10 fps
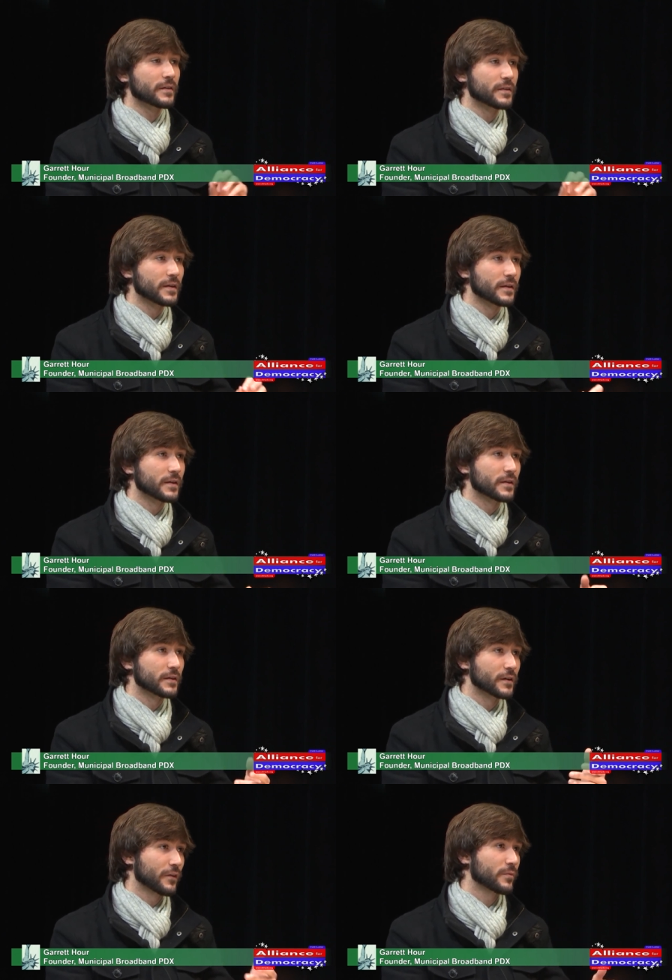the
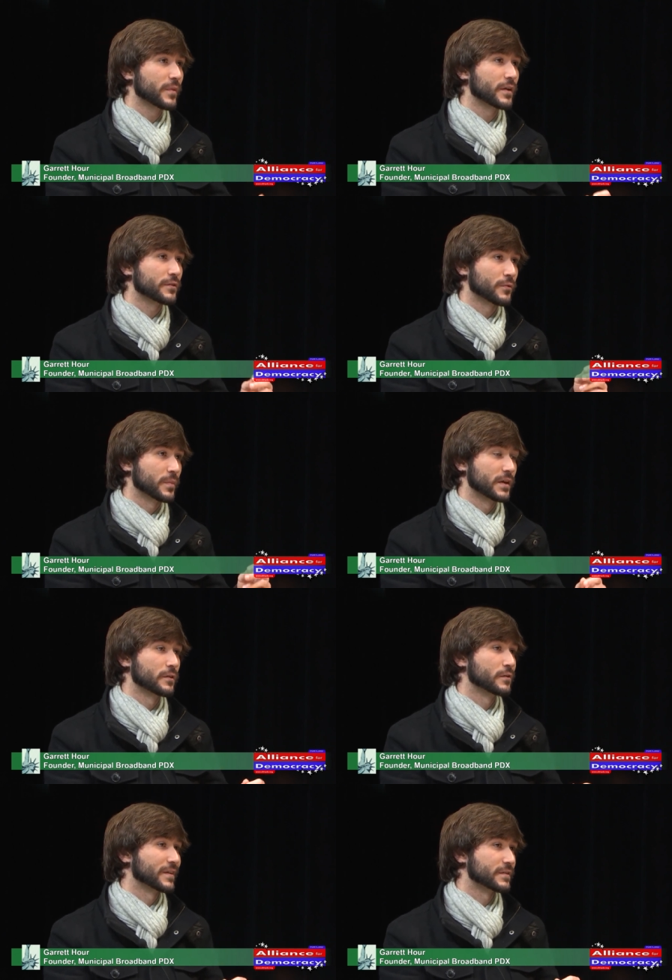government
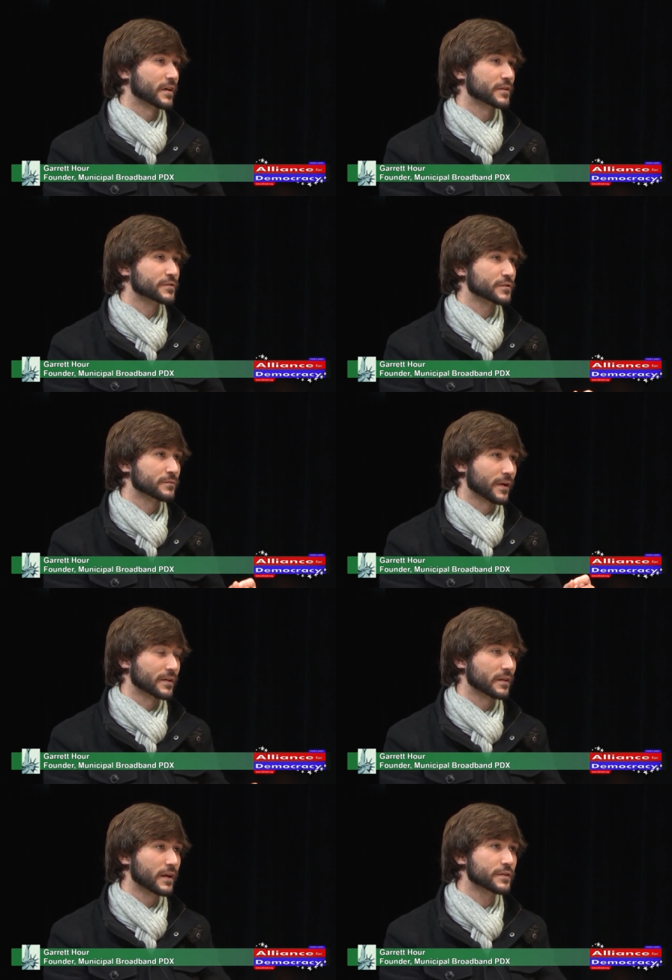repealed essential
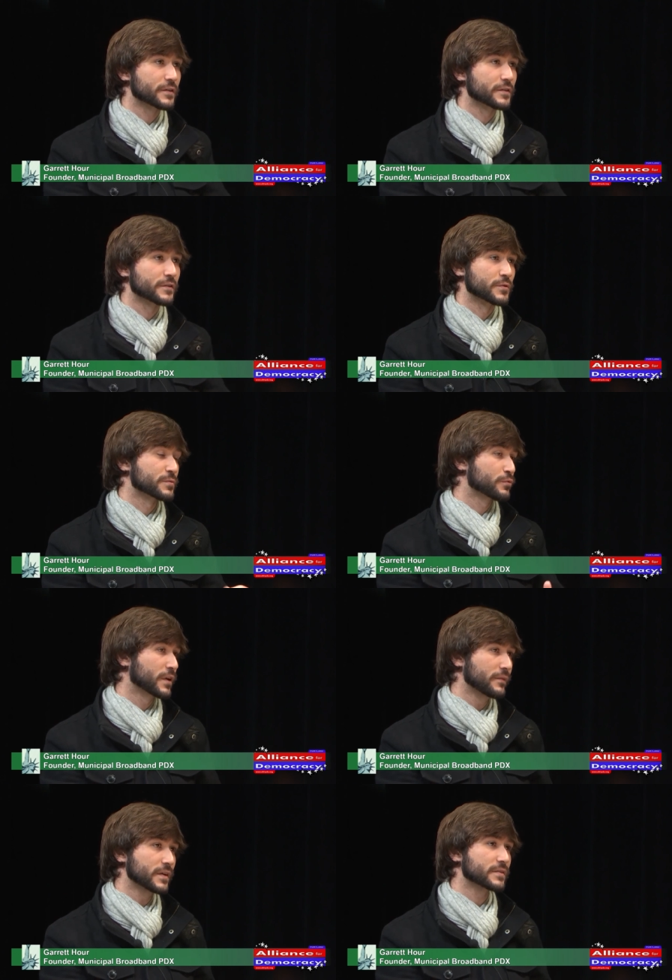regulations which
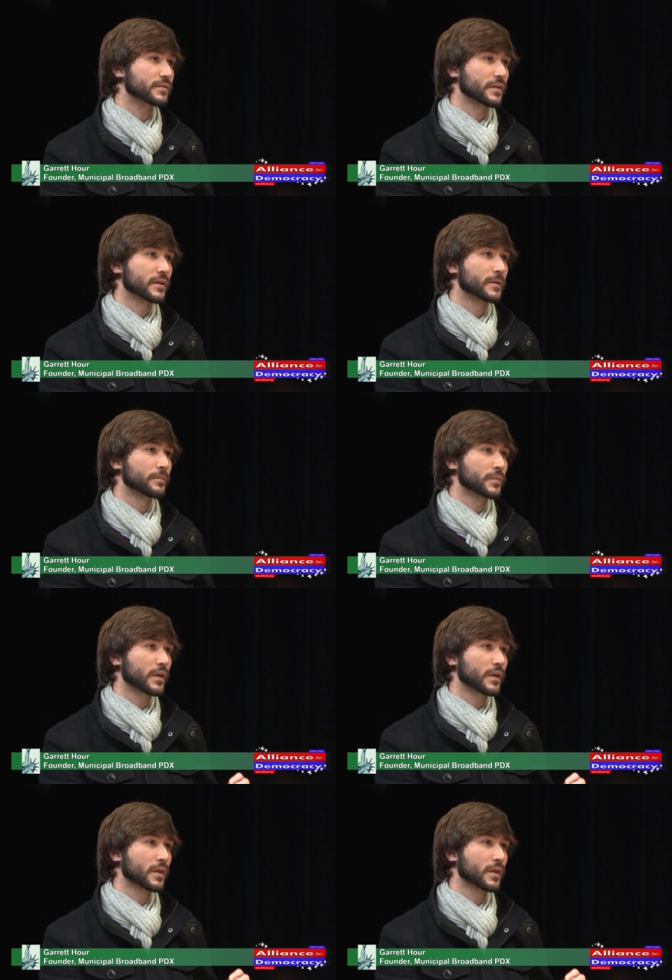previously